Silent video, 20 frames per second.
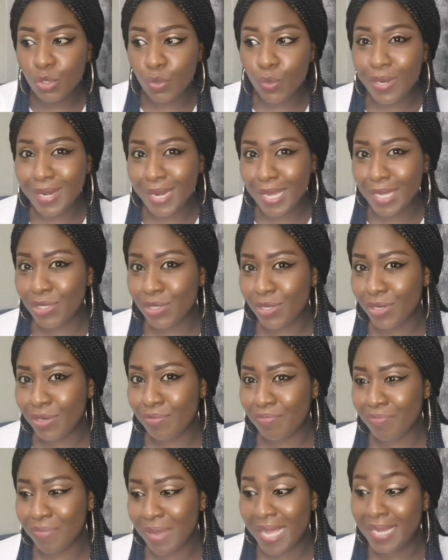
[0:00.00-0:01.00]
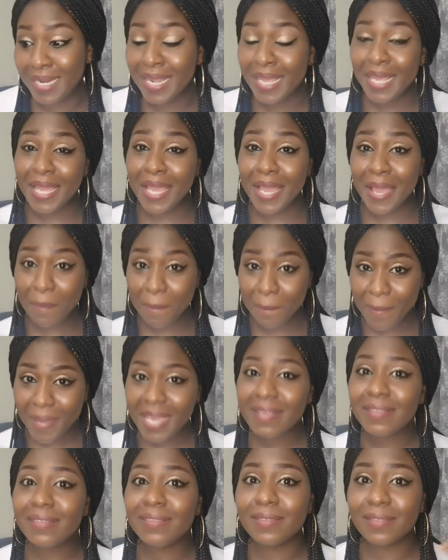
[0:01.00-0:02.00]
to a Nigerian man. It
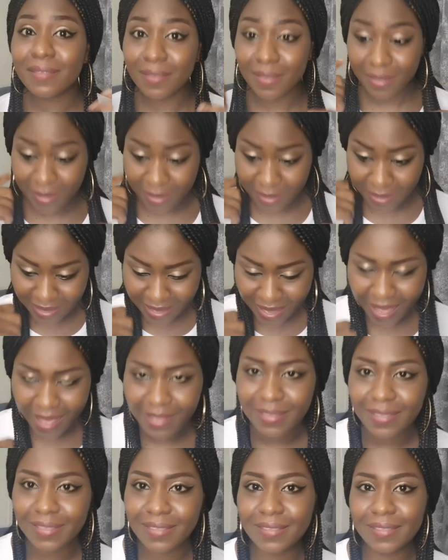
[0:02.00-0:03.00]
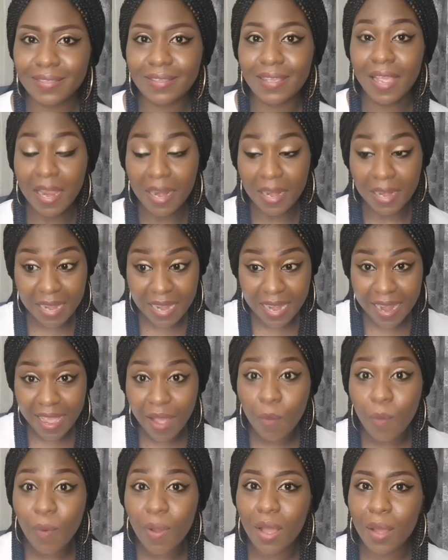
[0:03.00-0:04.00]
means, yes,
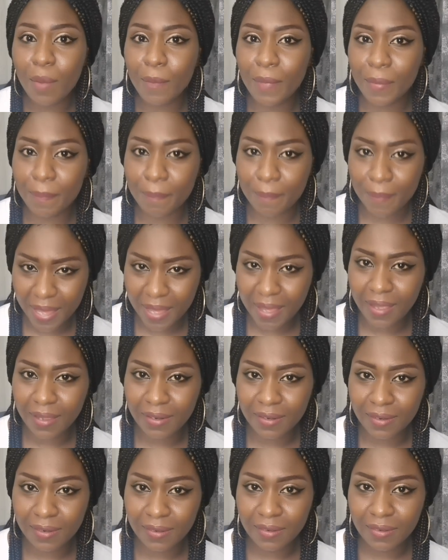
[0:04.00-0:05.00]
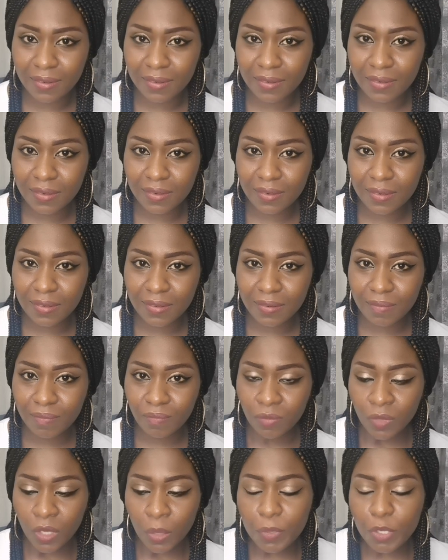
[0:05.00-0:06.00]
now I'm a man.
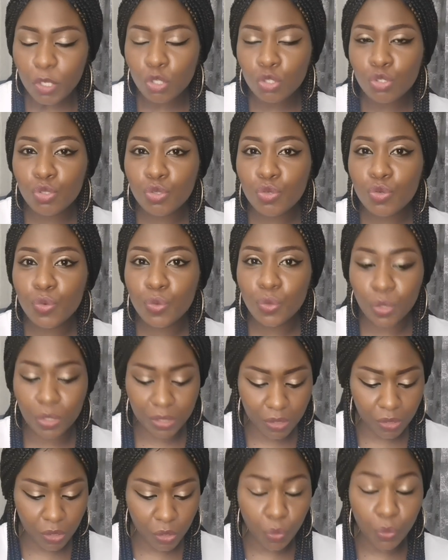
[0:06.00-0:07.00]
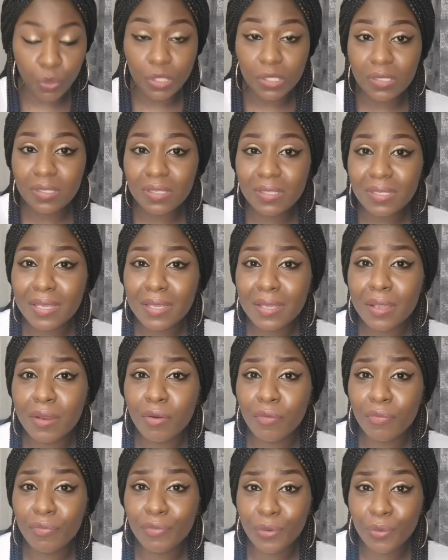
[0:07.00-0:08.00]
Because you are going to take
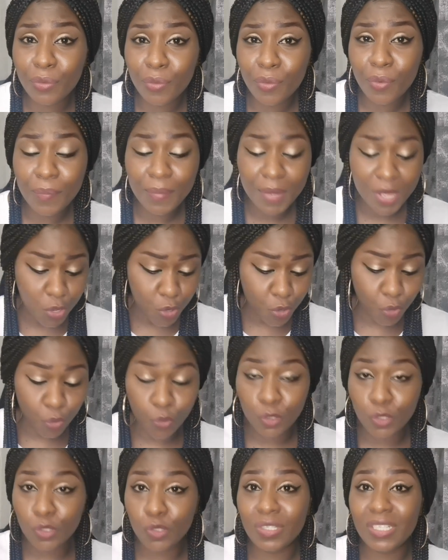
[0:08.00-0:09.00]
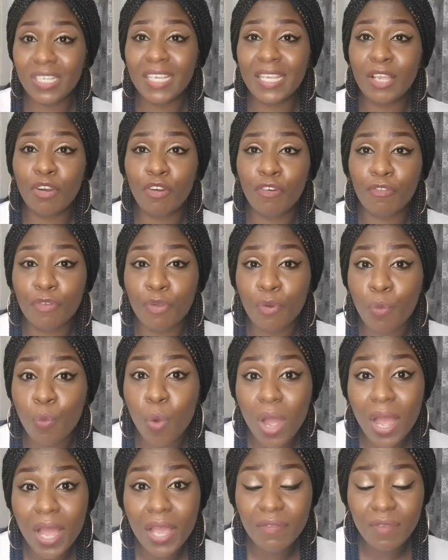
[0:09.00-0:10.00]
care of your home, you're going to take care of your
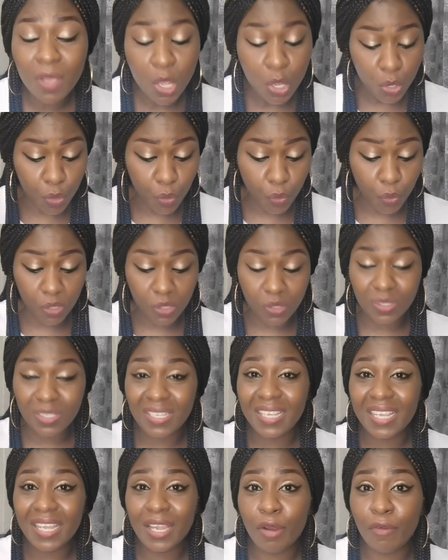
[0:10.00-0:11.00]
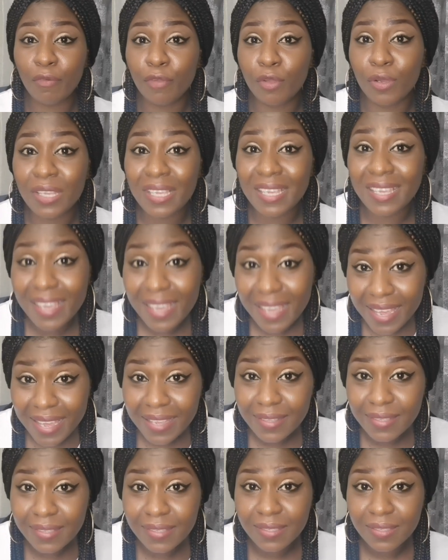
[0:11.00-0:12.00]
wife, you're going to take care of your
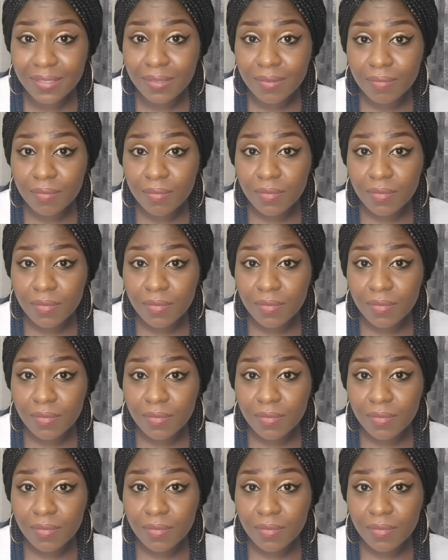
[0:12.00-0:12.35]
kids.